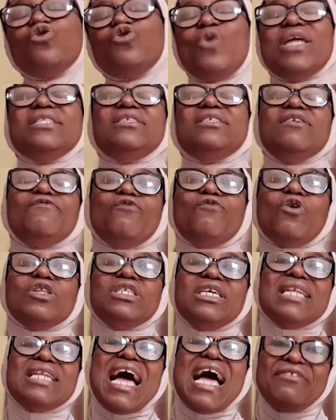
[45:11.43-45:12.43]

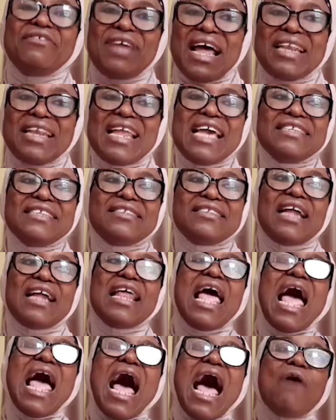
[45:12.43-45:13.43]
2014, I realized that
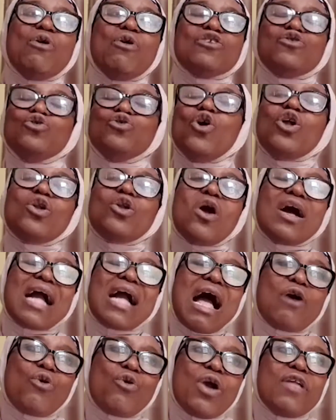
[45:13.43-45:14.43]
I was no
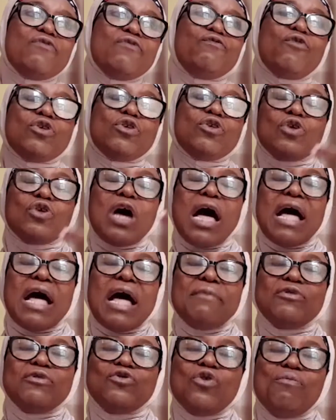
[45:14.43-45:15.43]
longer going
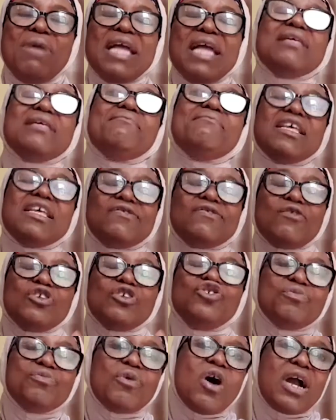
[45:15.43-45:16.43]
to make demands for
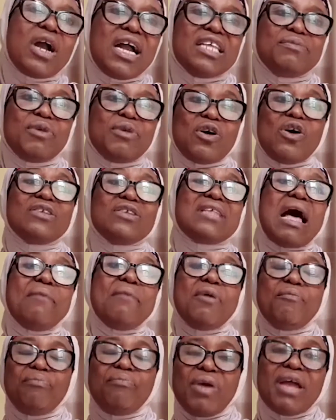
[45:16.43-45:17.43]
Chibok girls because
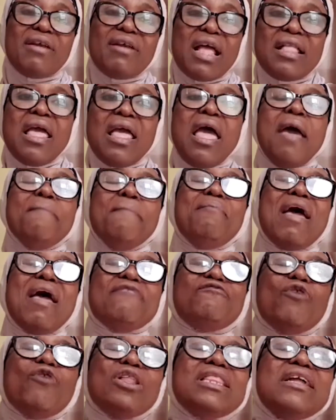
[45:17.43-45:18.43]
I'm a parent. But
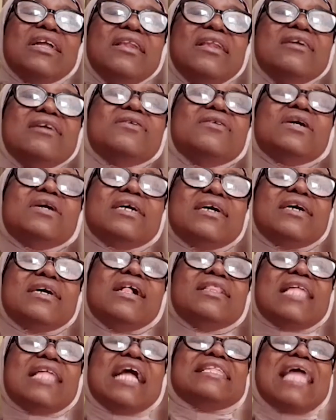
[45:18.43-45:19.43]
for the little
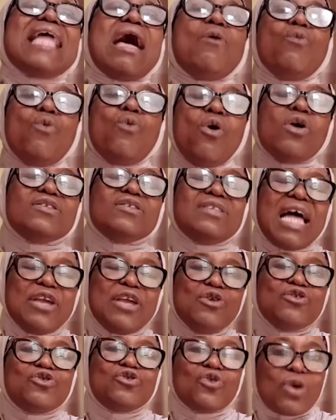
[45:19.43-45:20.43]
girl that I was, that
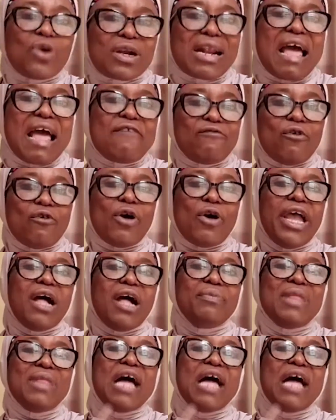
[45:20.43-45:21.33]
used to cry for help,